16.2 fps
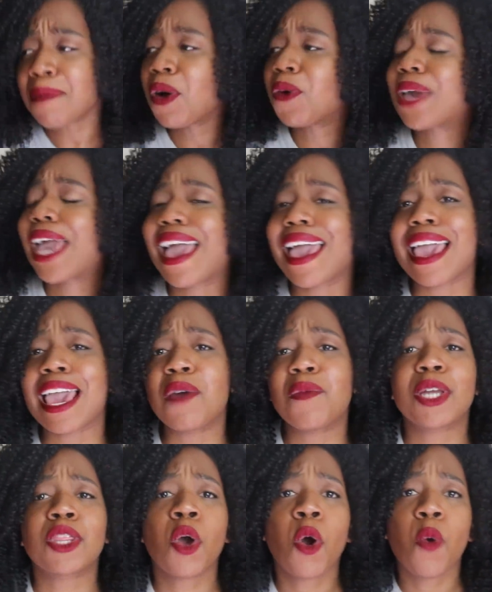I'm
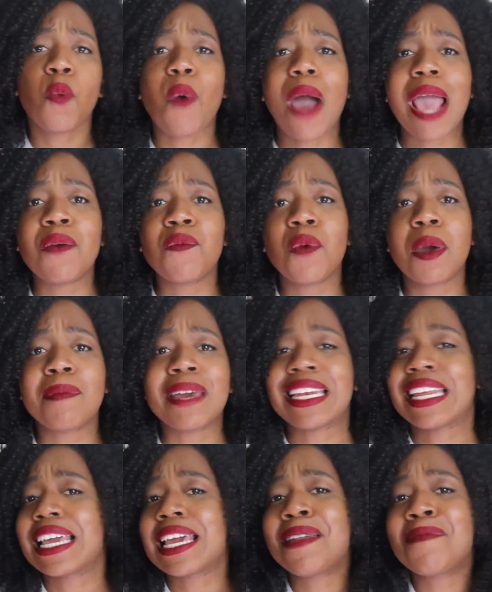okay with white
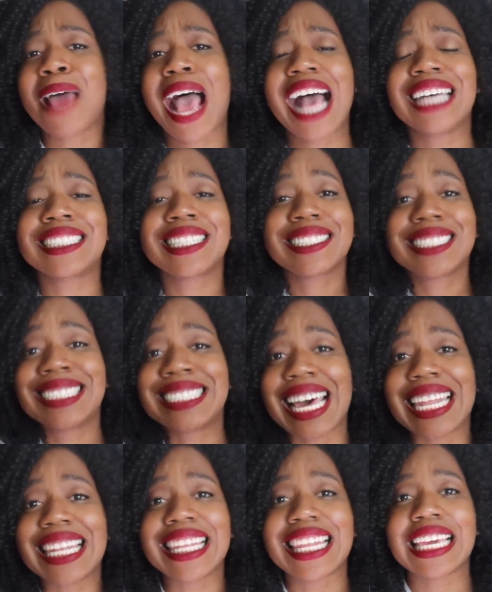women in mass
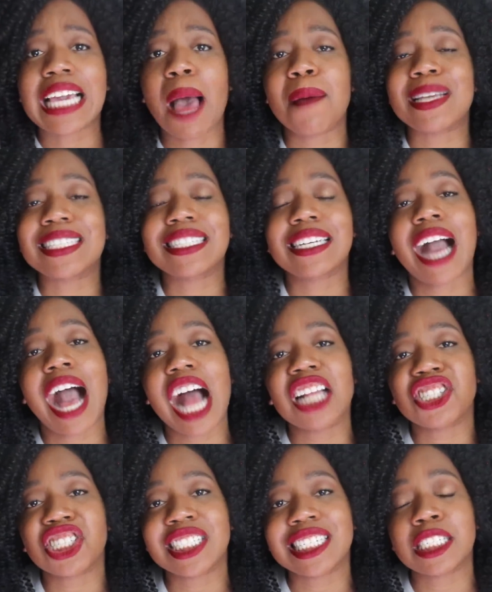suddenly coming to
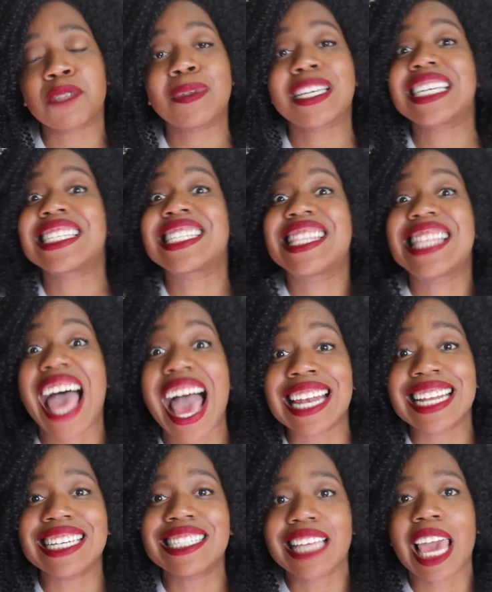consciousness because
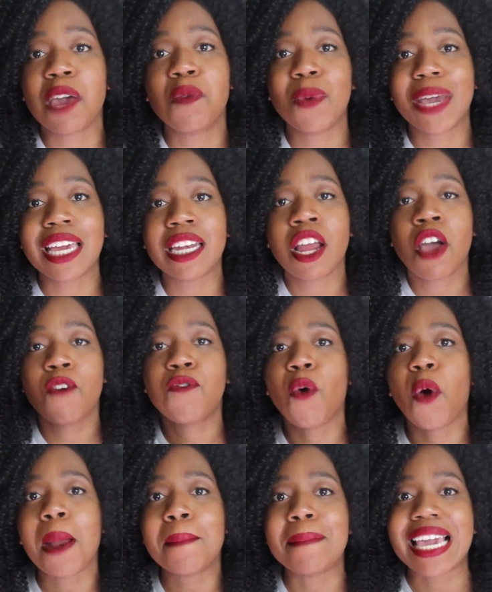that is a win
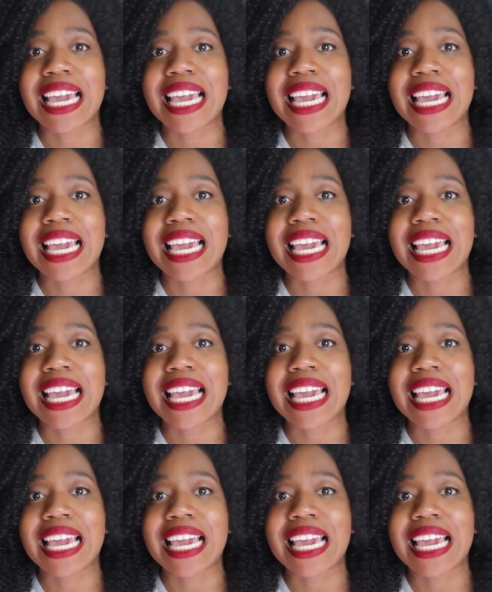for